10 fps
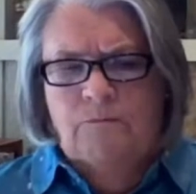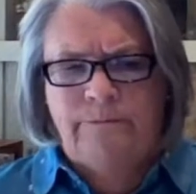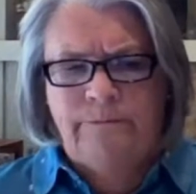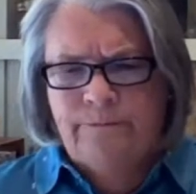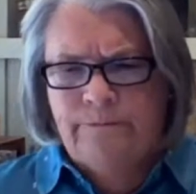
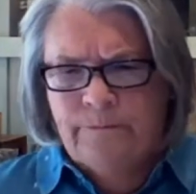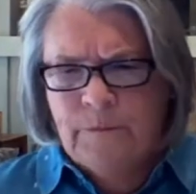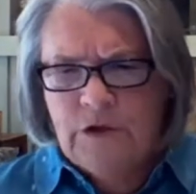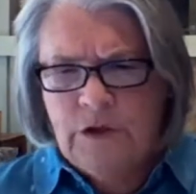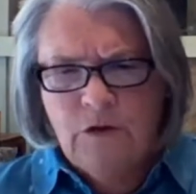Hmm.
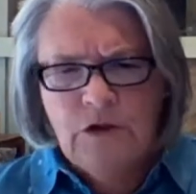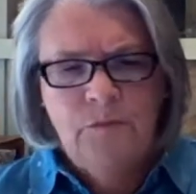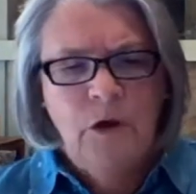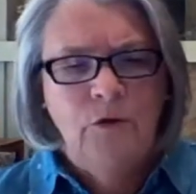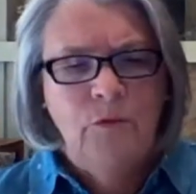
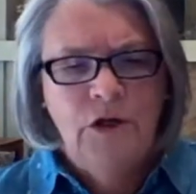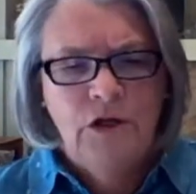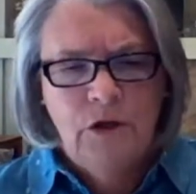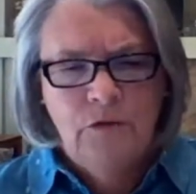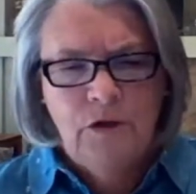Sarah's mother
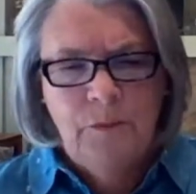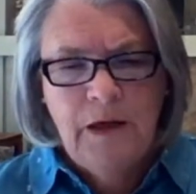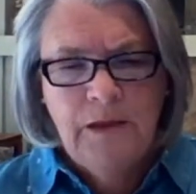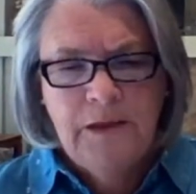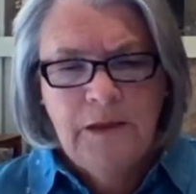reached out to
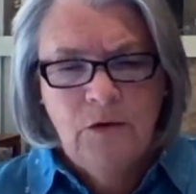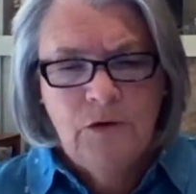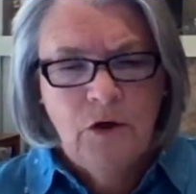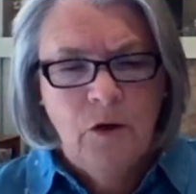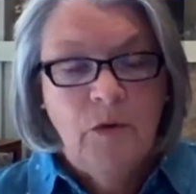pat
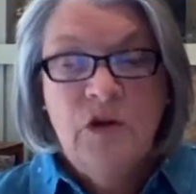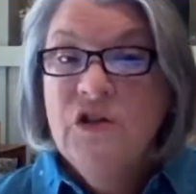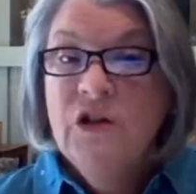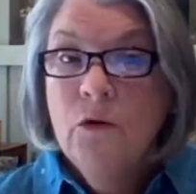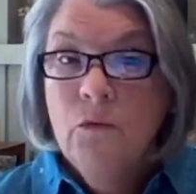Sarah's arm, but
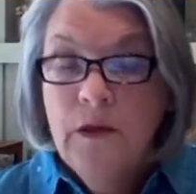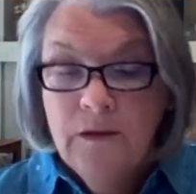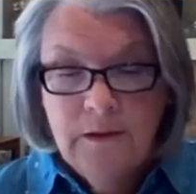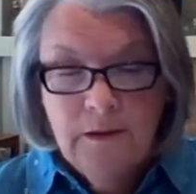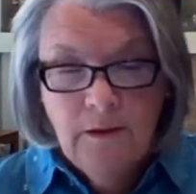Sarah
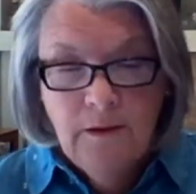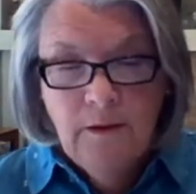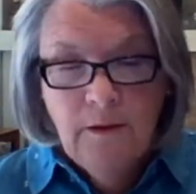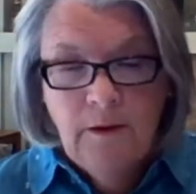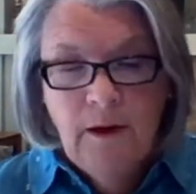winced
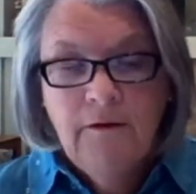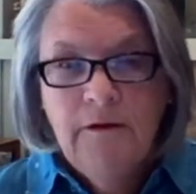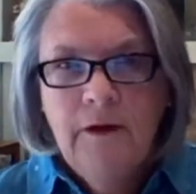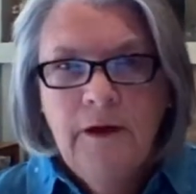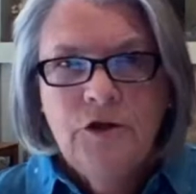
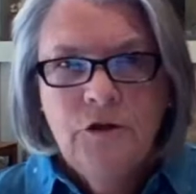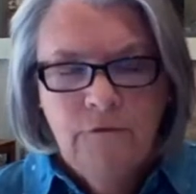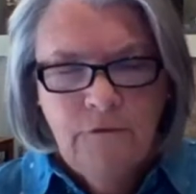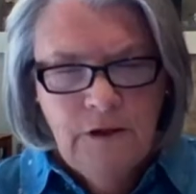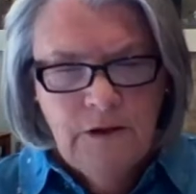and clenched
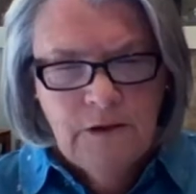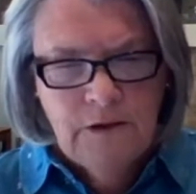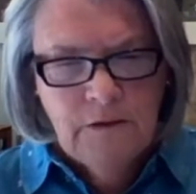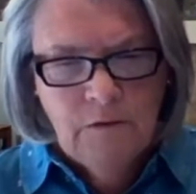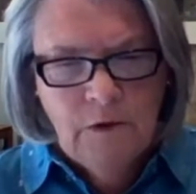her
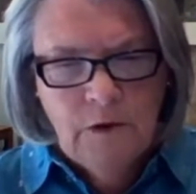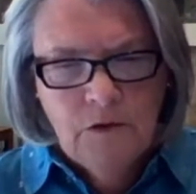fists.